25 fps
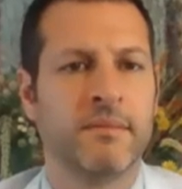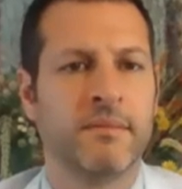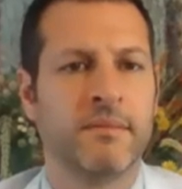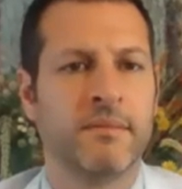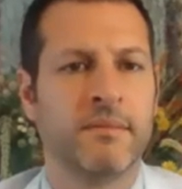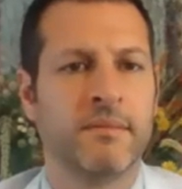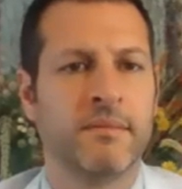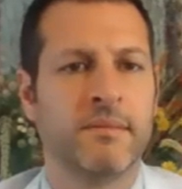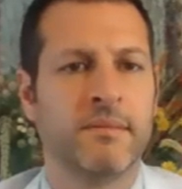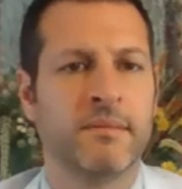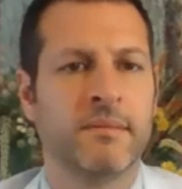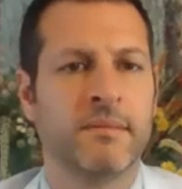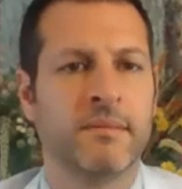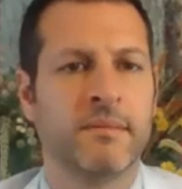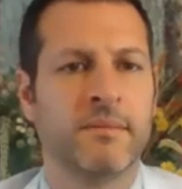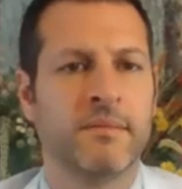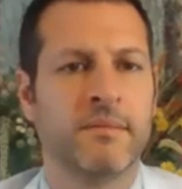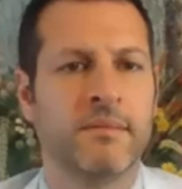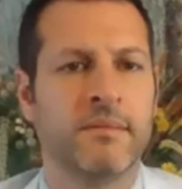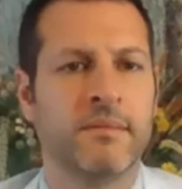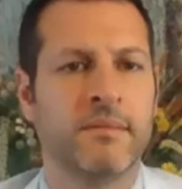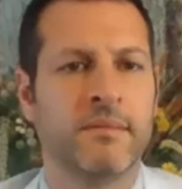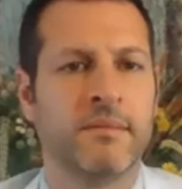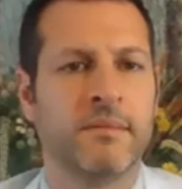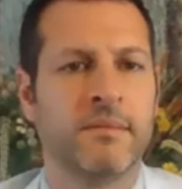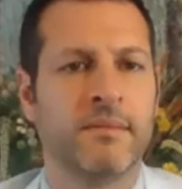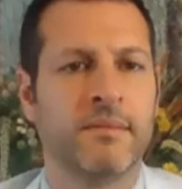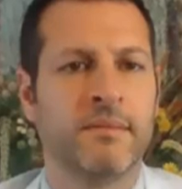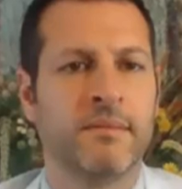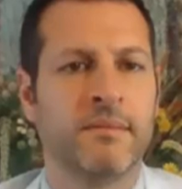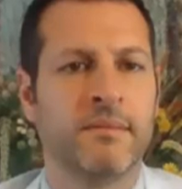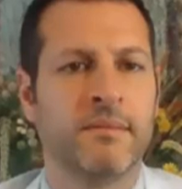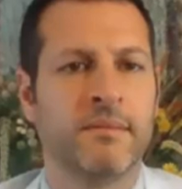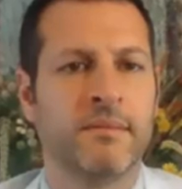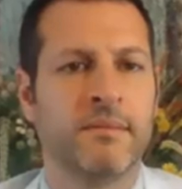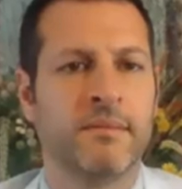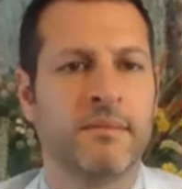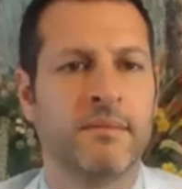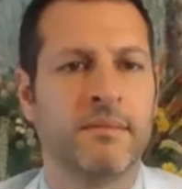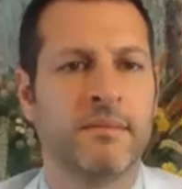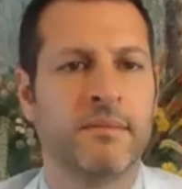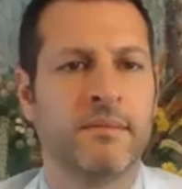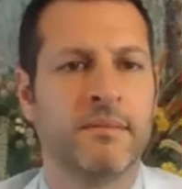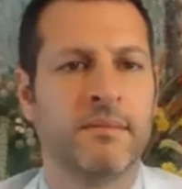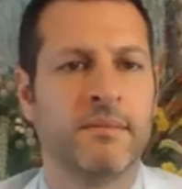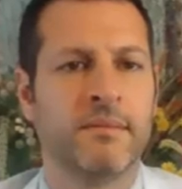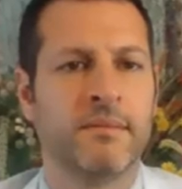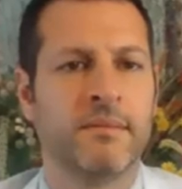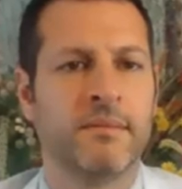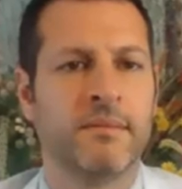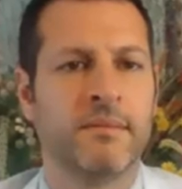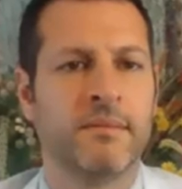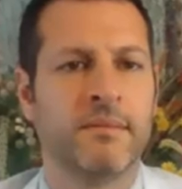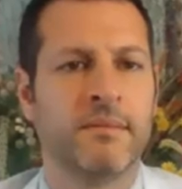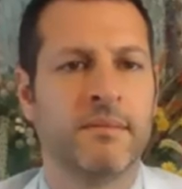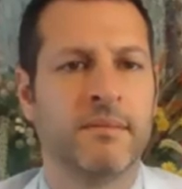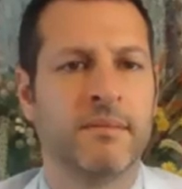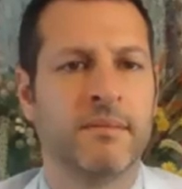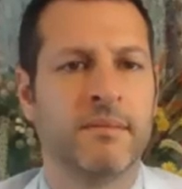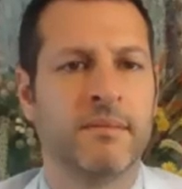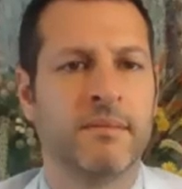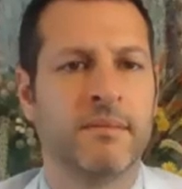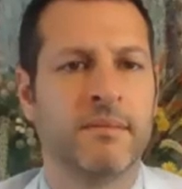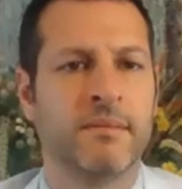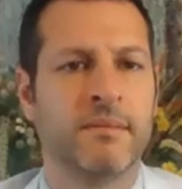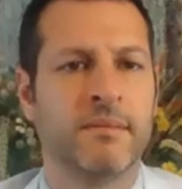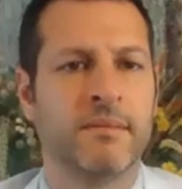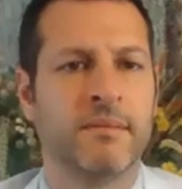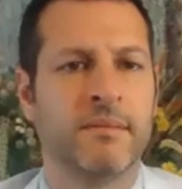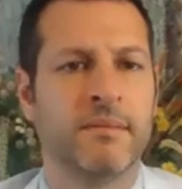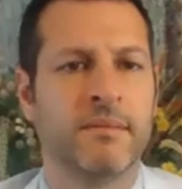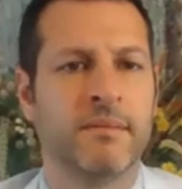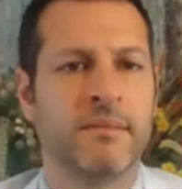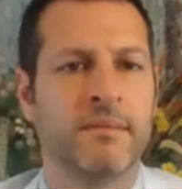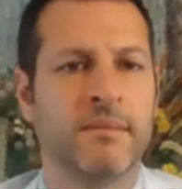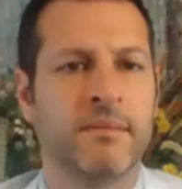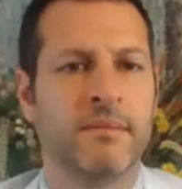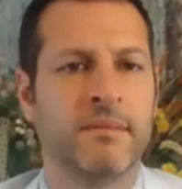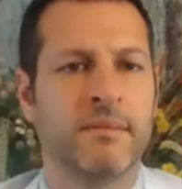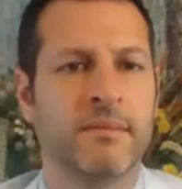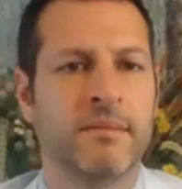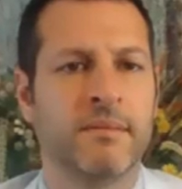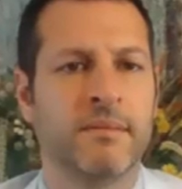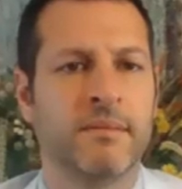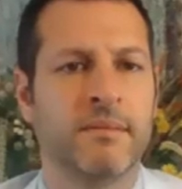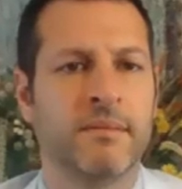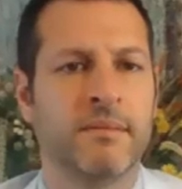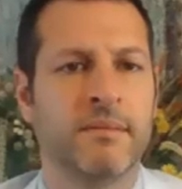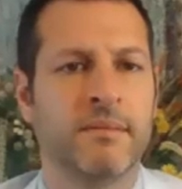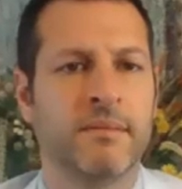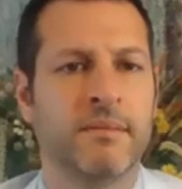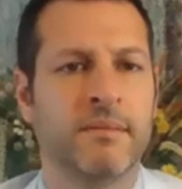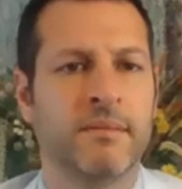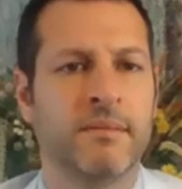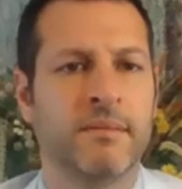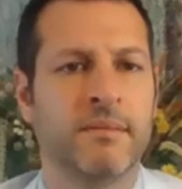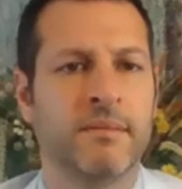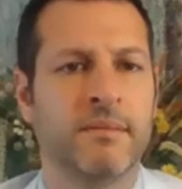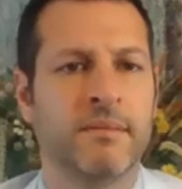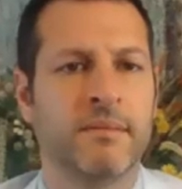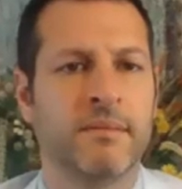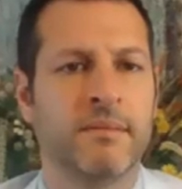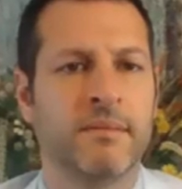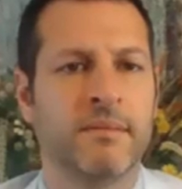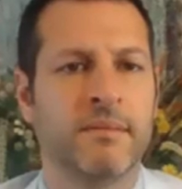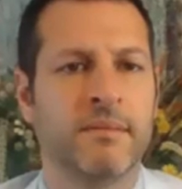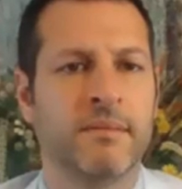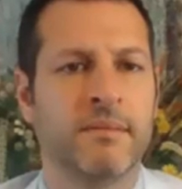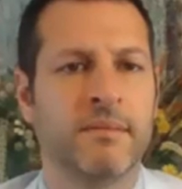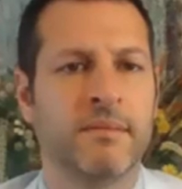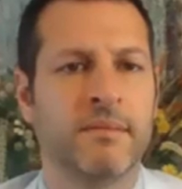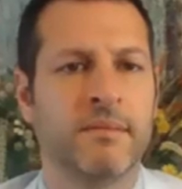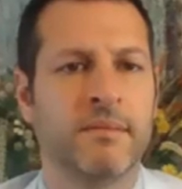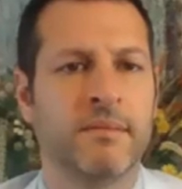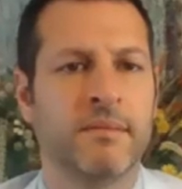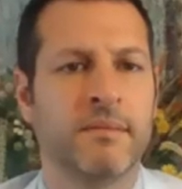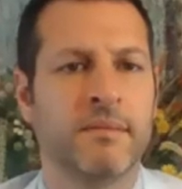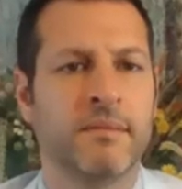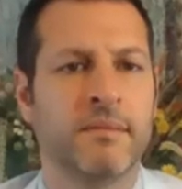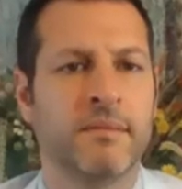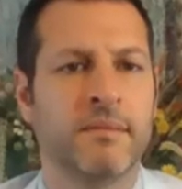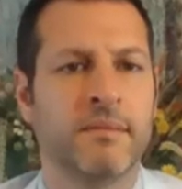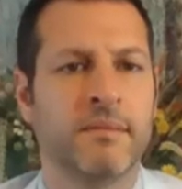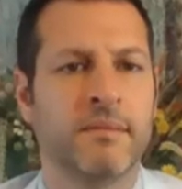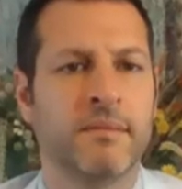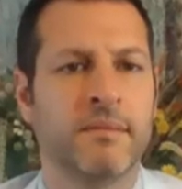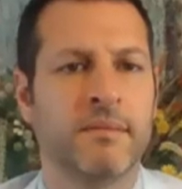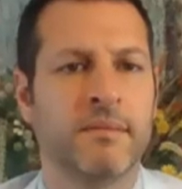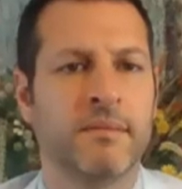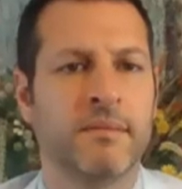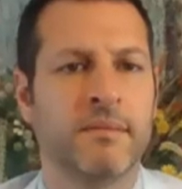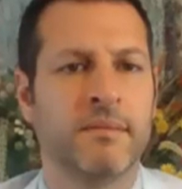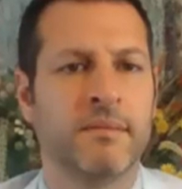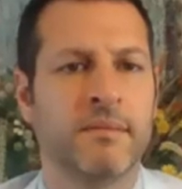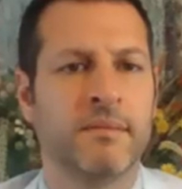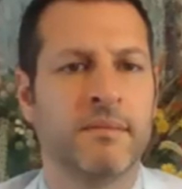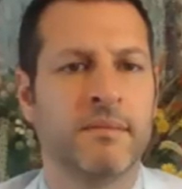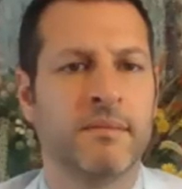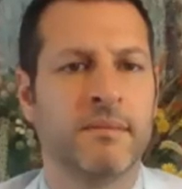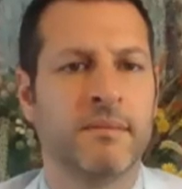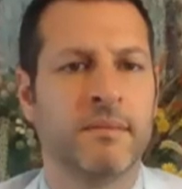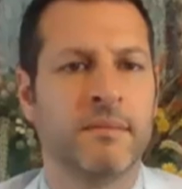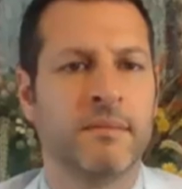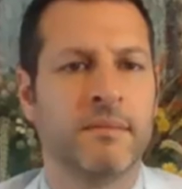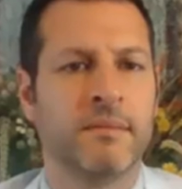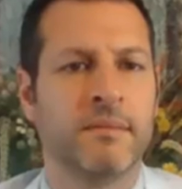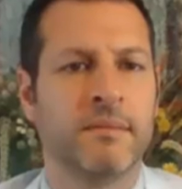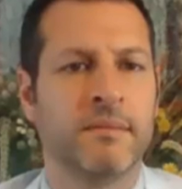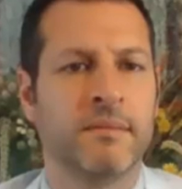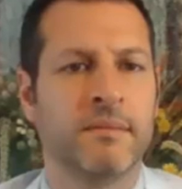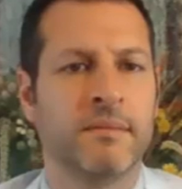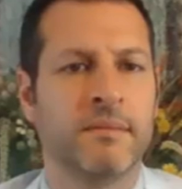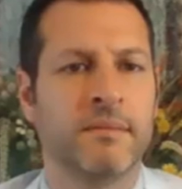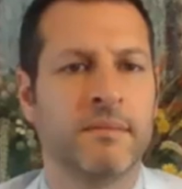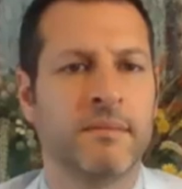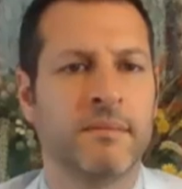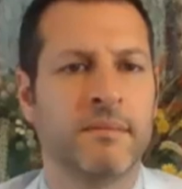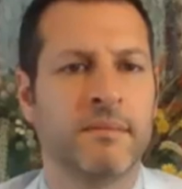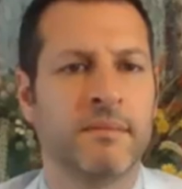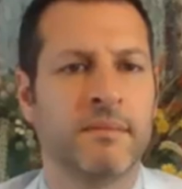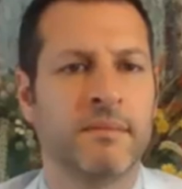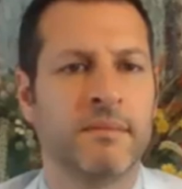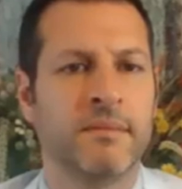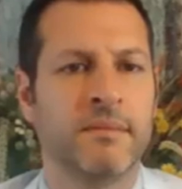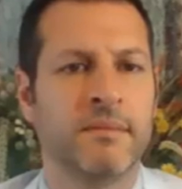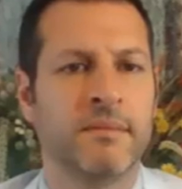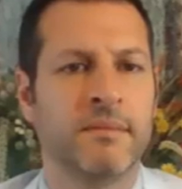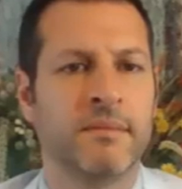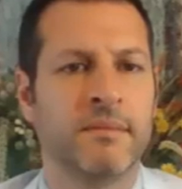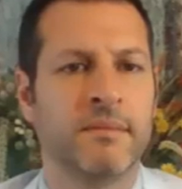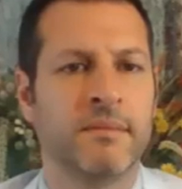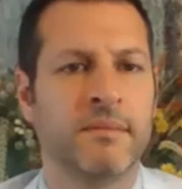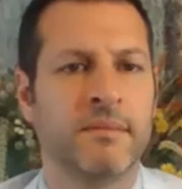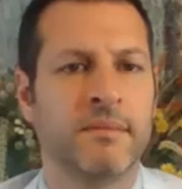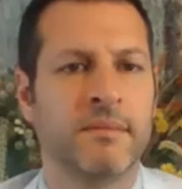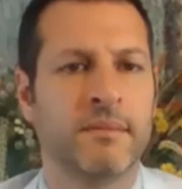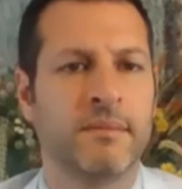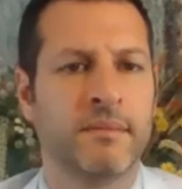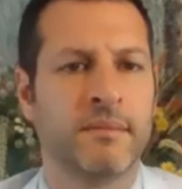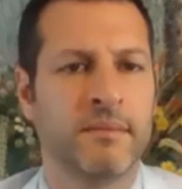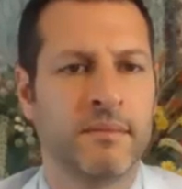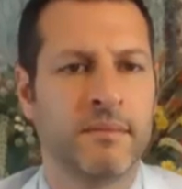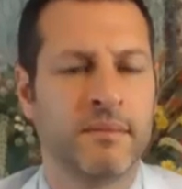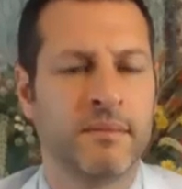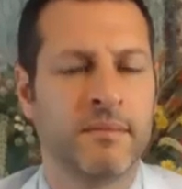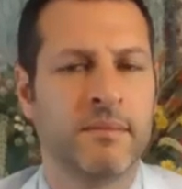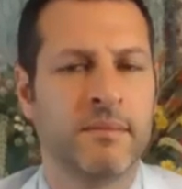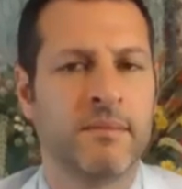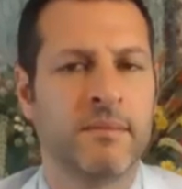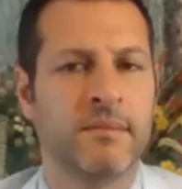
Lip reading: This person isn't speaking.